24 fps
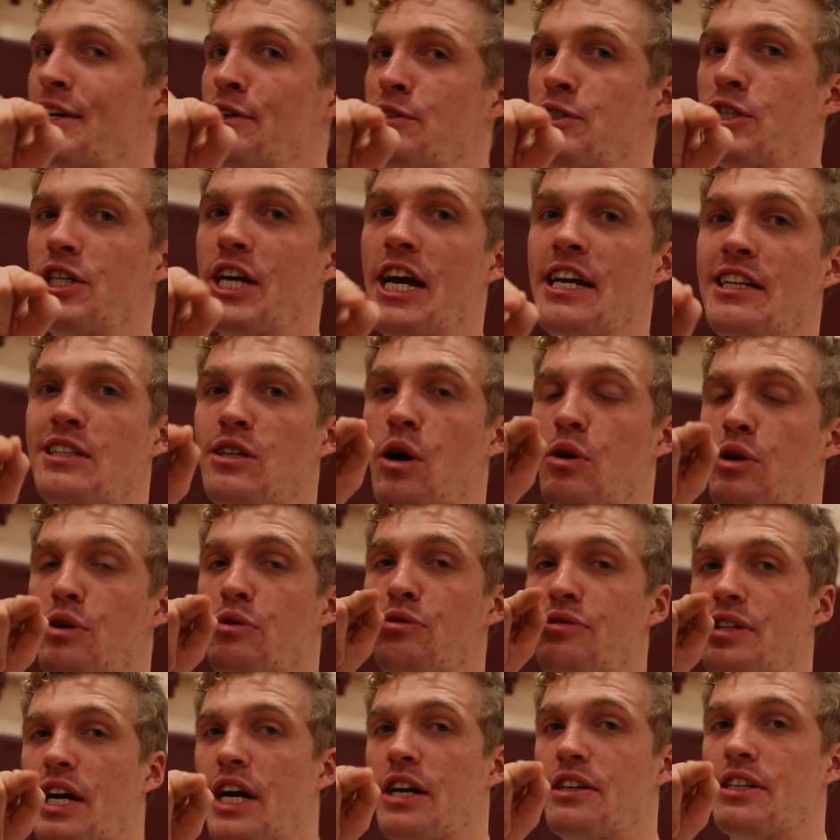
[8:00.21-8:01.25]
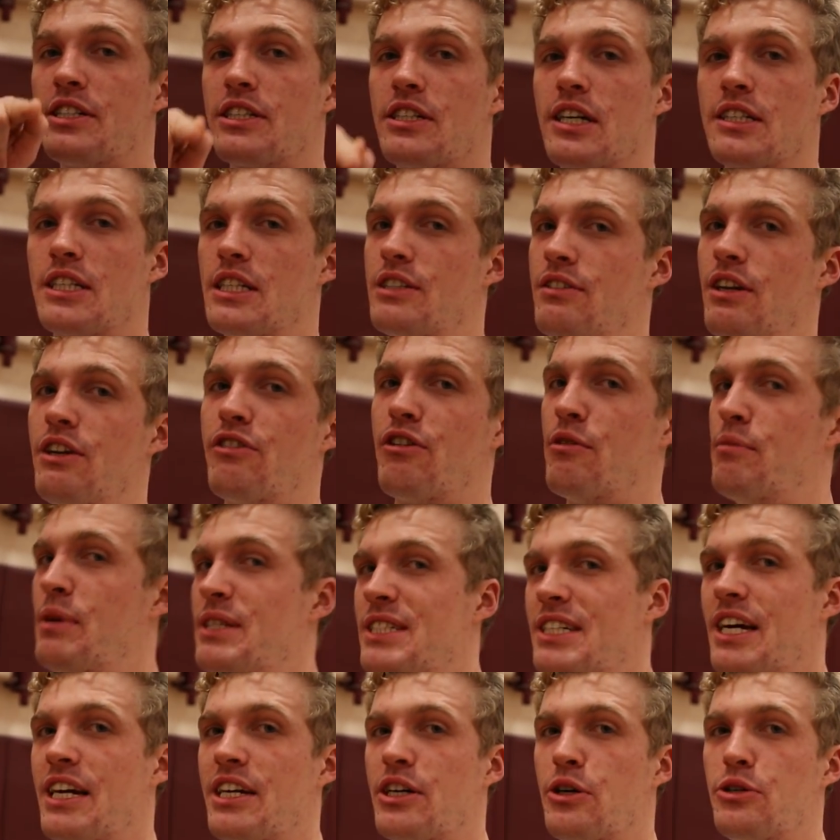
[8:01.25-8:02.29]
Gucci Gang. Don't you dare dislike the city for me
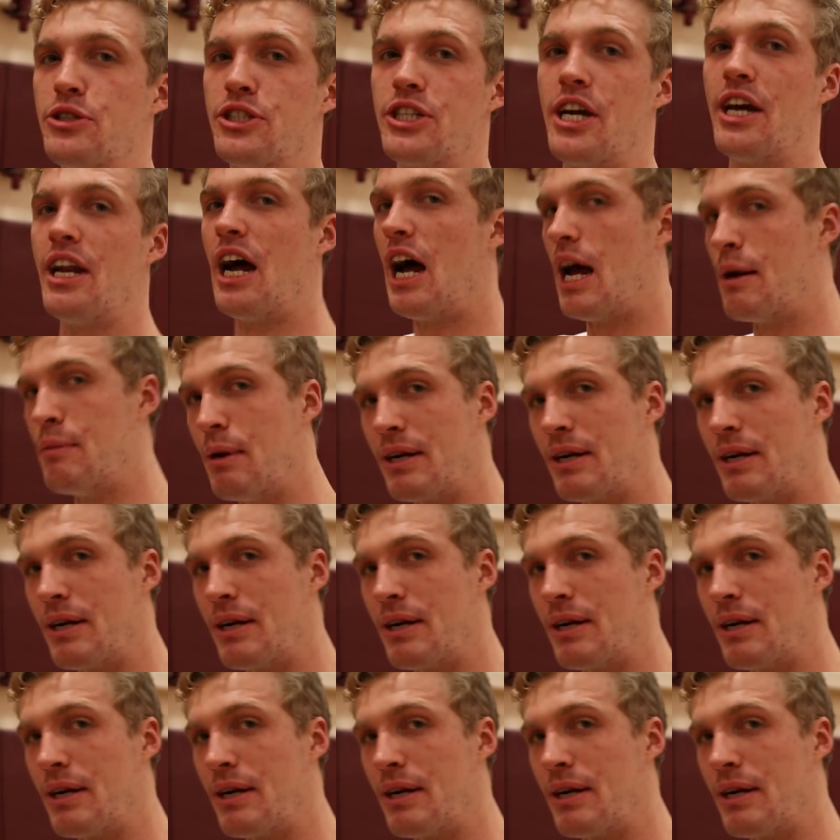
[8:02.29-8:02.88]
saying Gucci Gang. I am